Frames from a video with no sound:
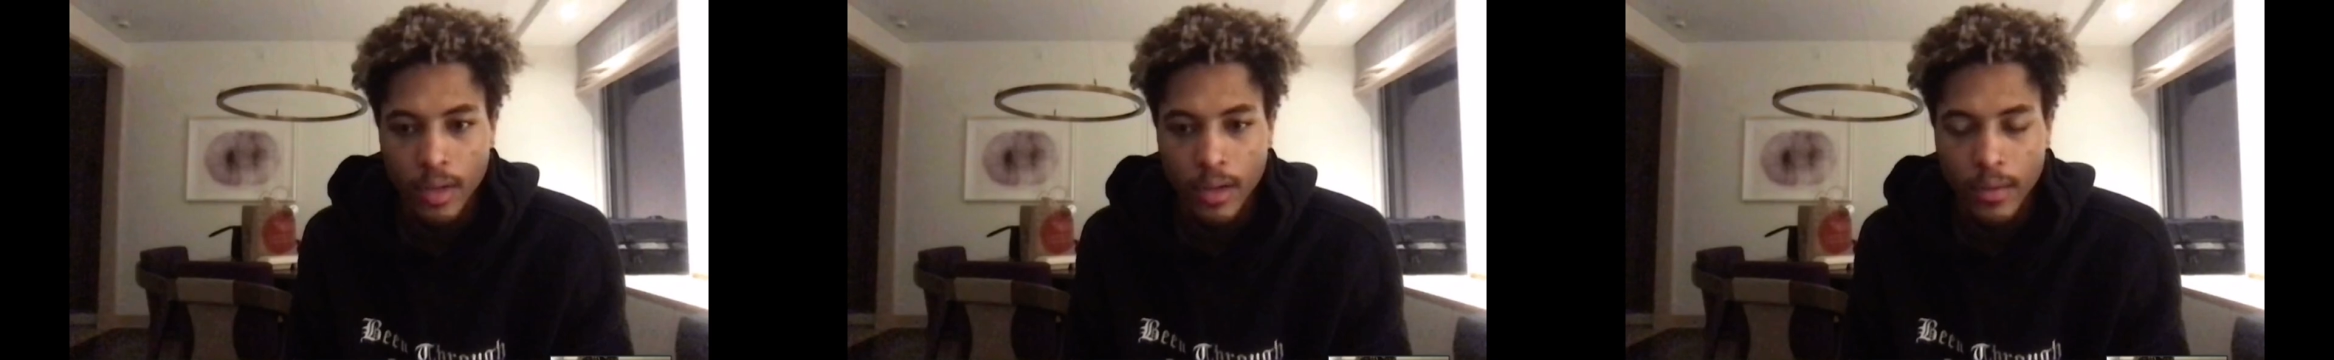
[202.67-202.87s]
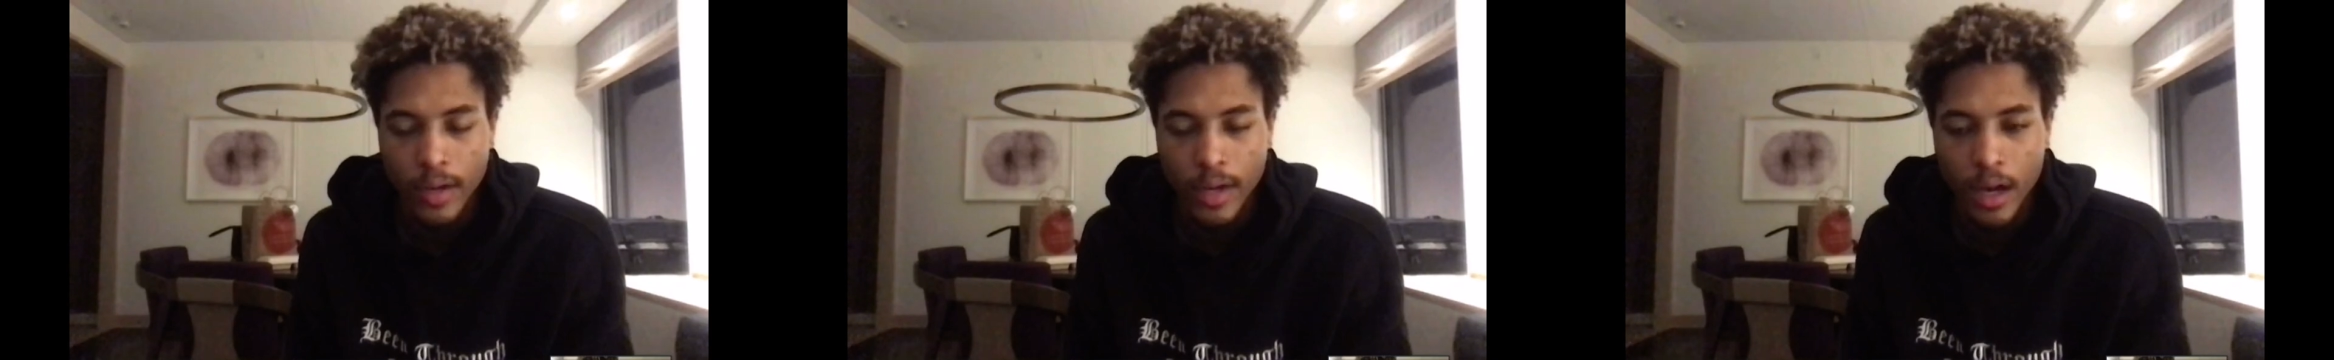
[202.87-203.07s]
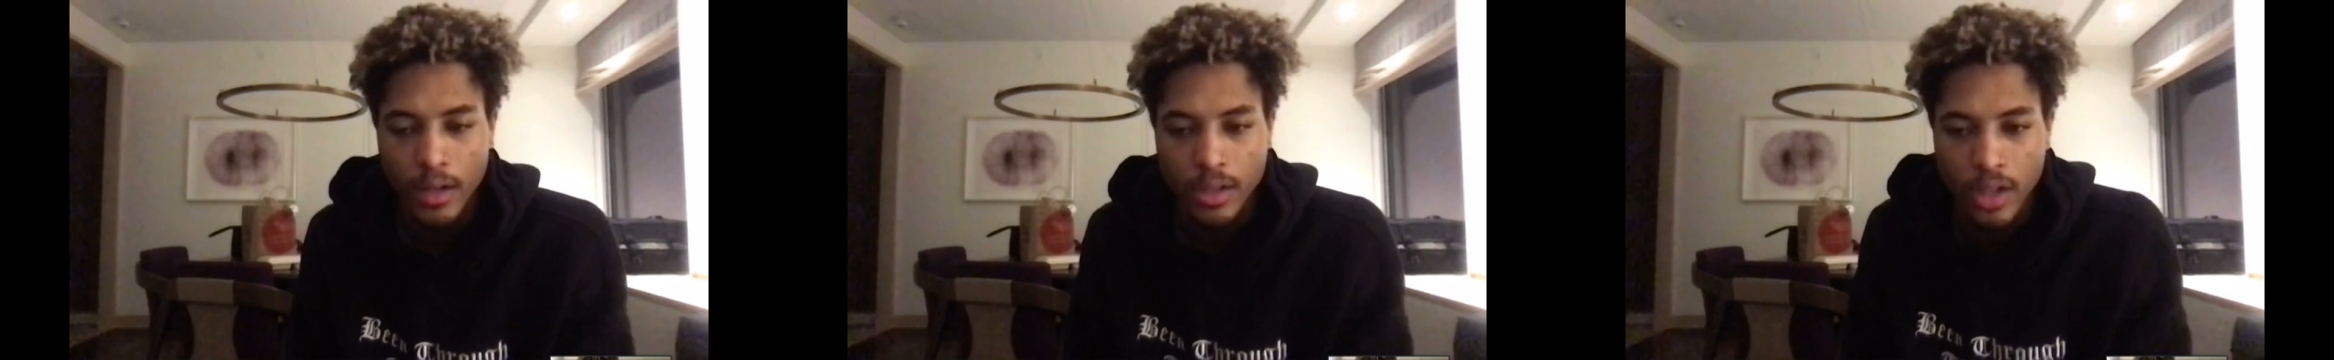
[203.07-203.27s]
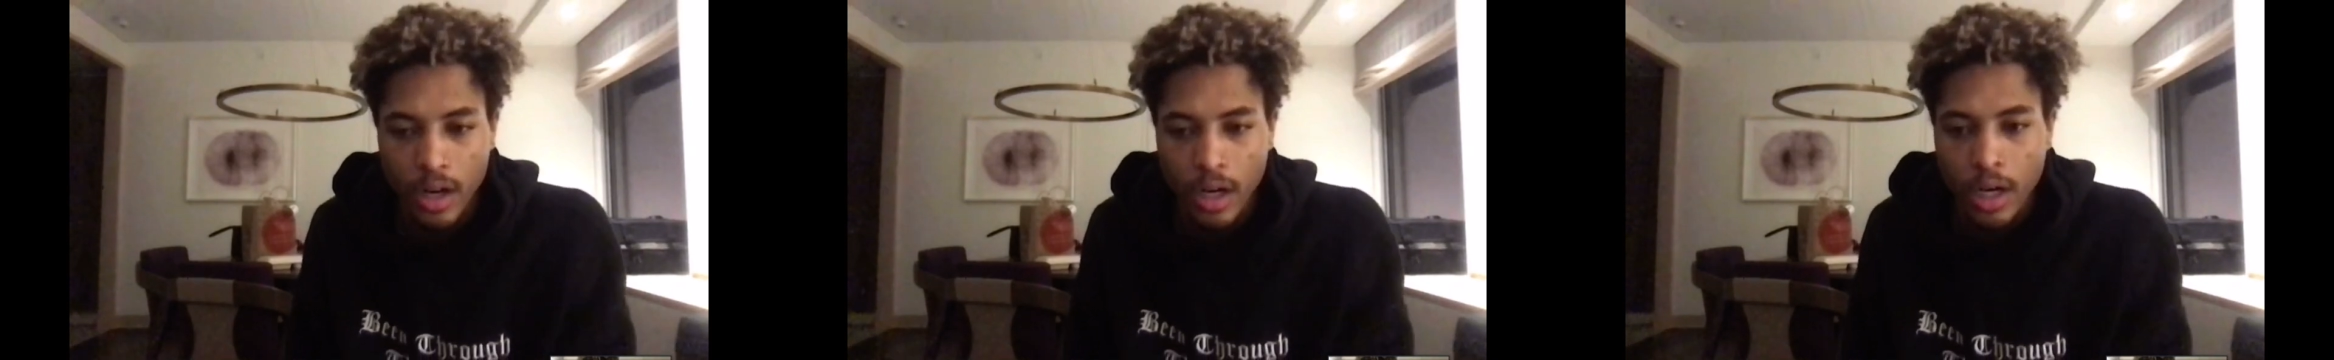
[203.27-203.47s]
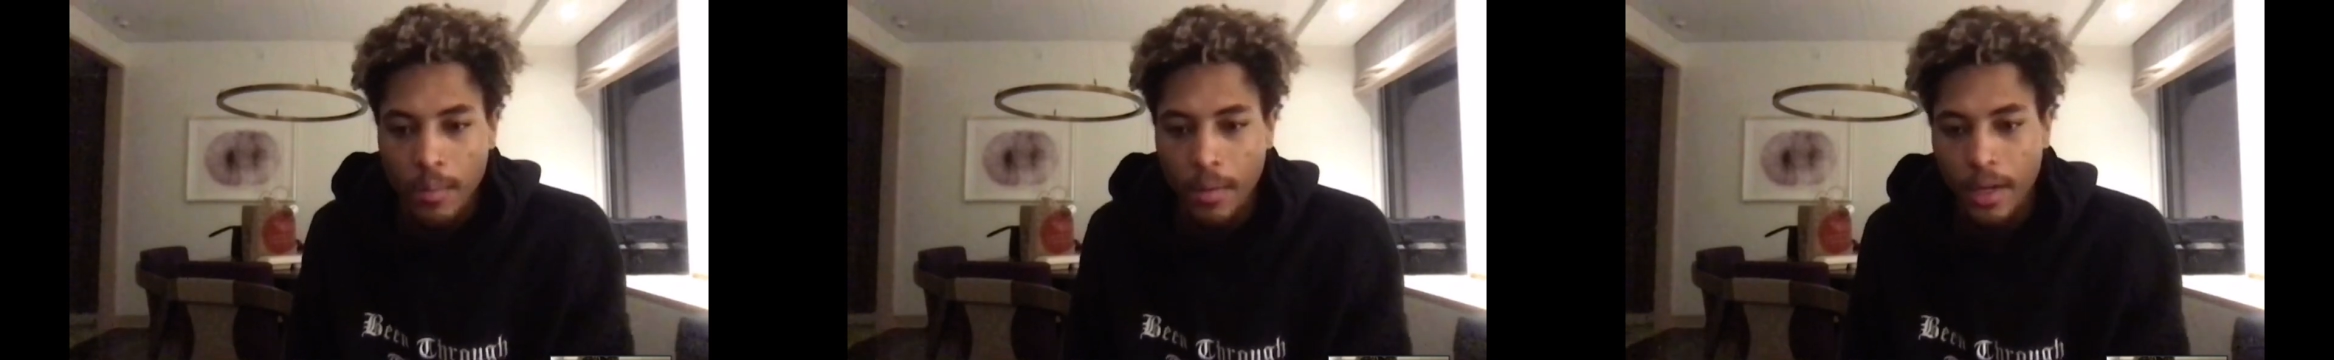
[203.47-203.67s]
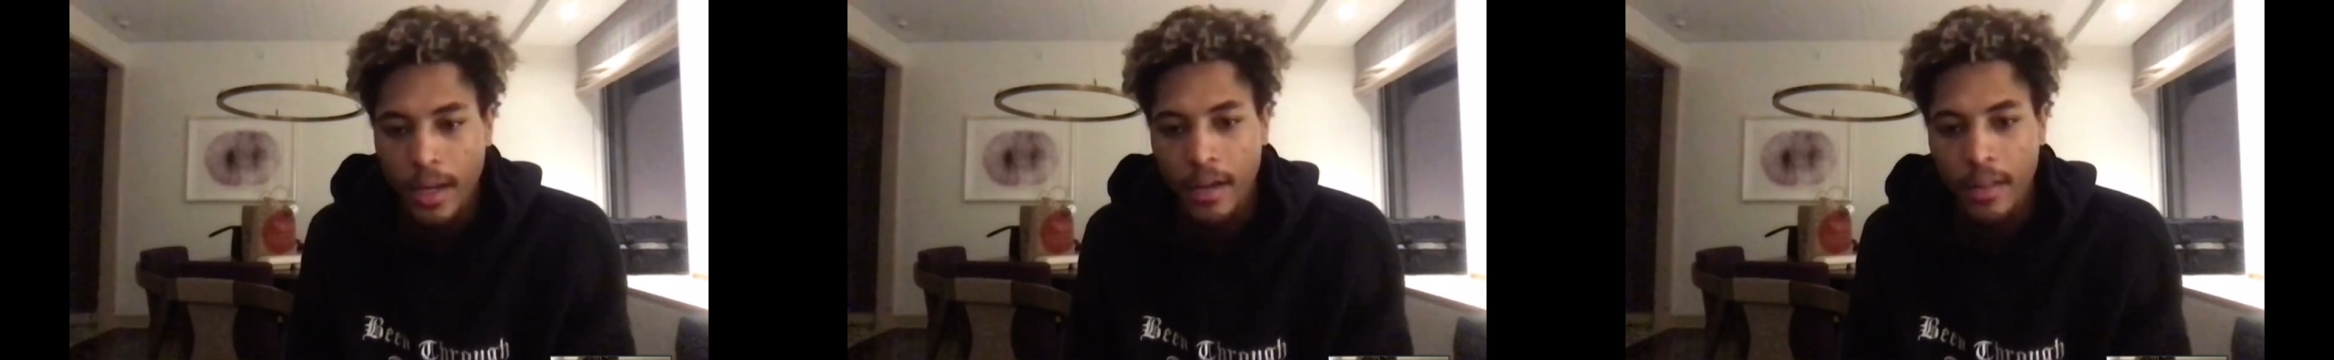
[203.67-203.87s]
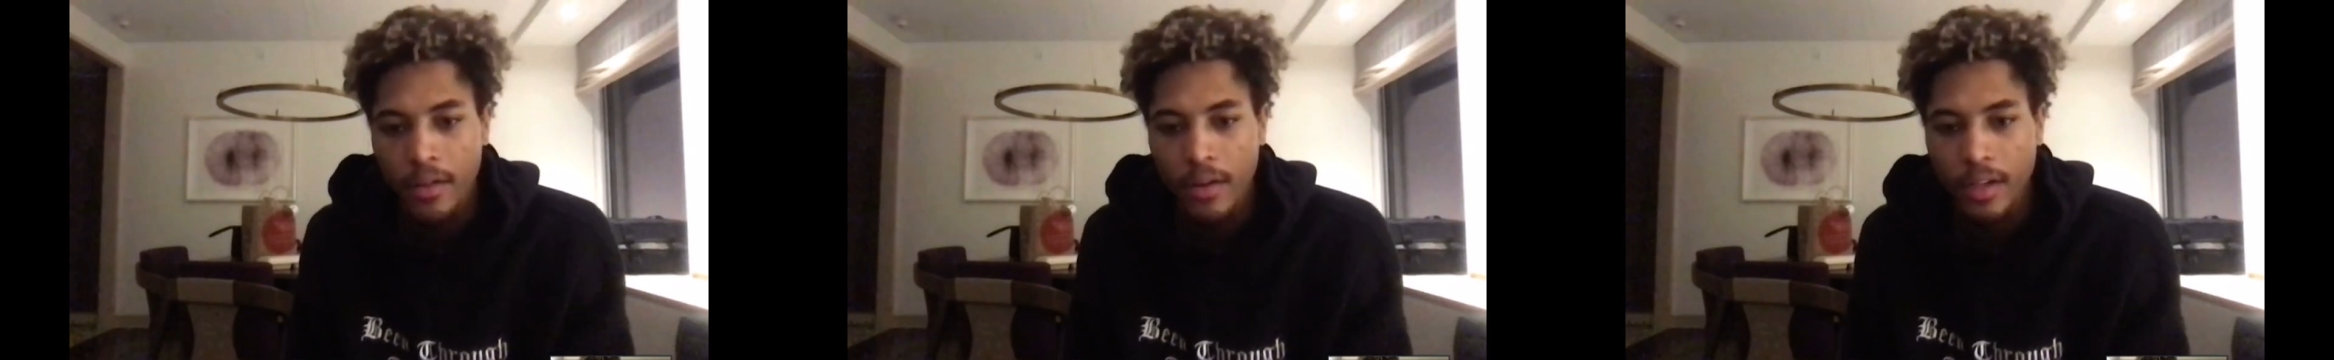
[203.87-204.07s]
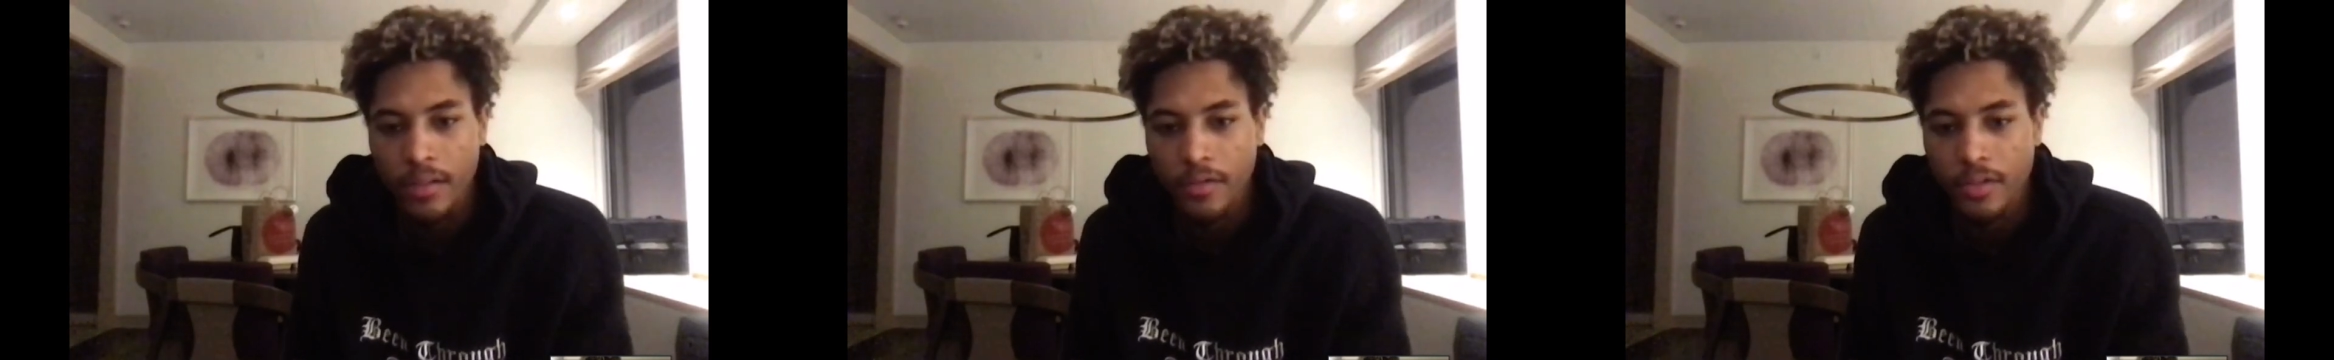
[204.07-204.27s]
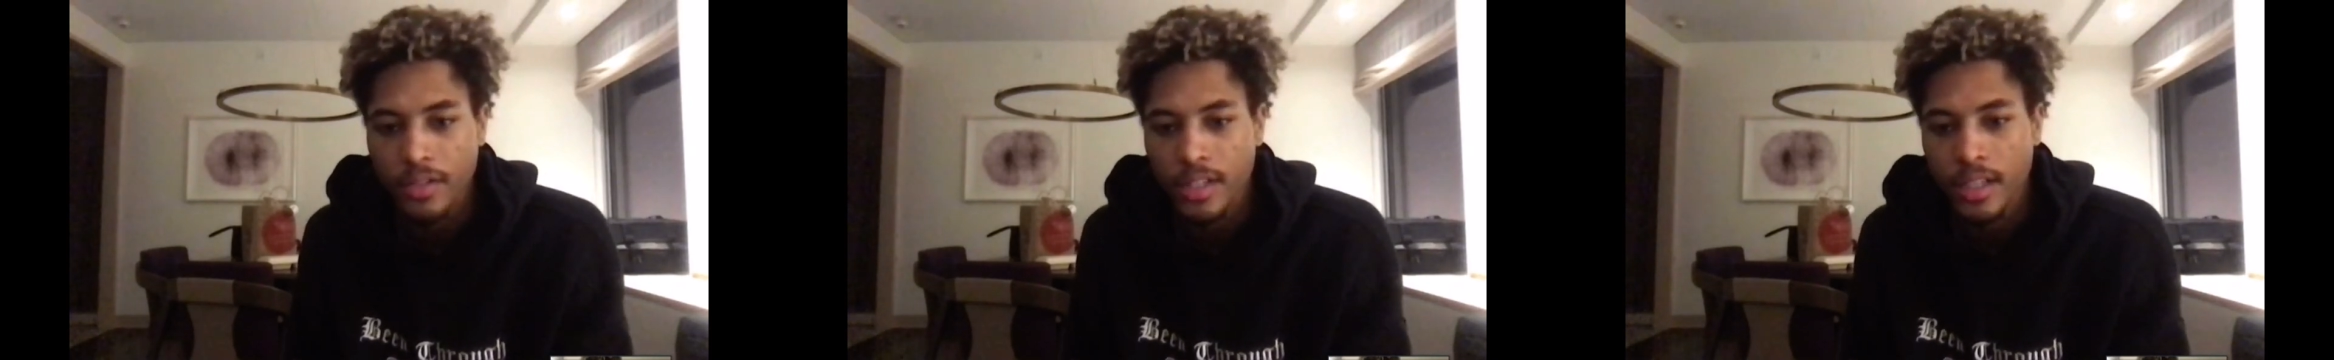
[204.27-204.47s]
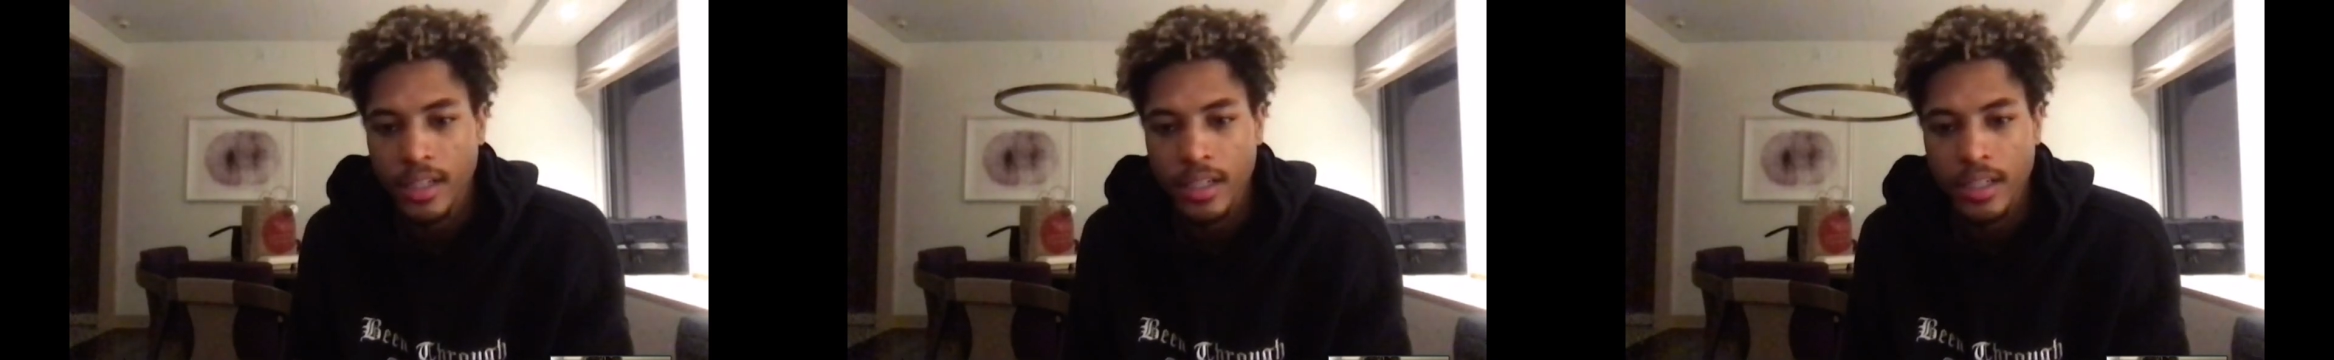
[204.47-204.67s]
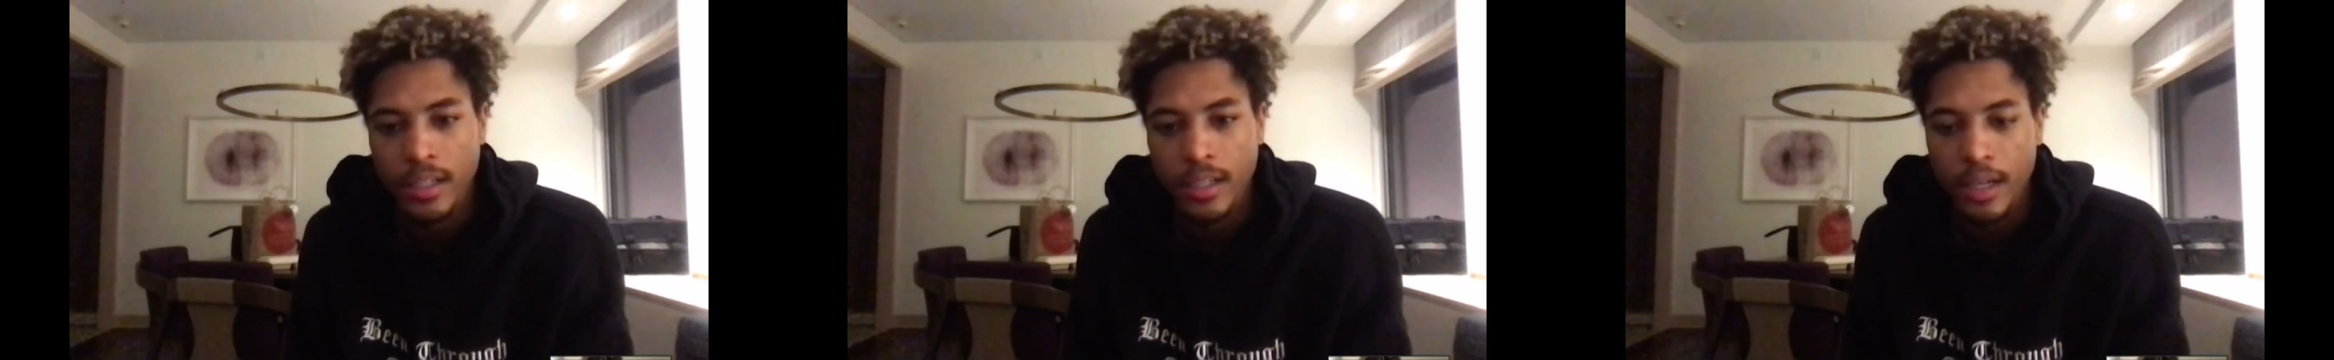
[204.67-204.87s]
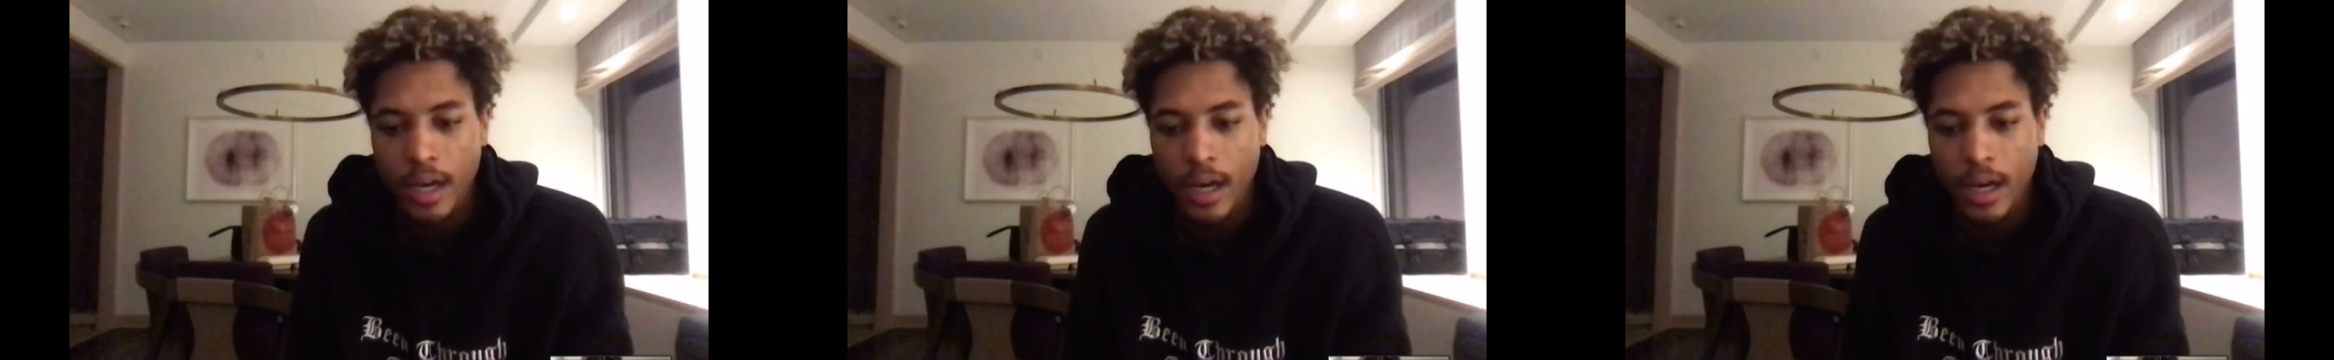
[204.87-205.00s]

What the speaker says: we all start coming together at the facility.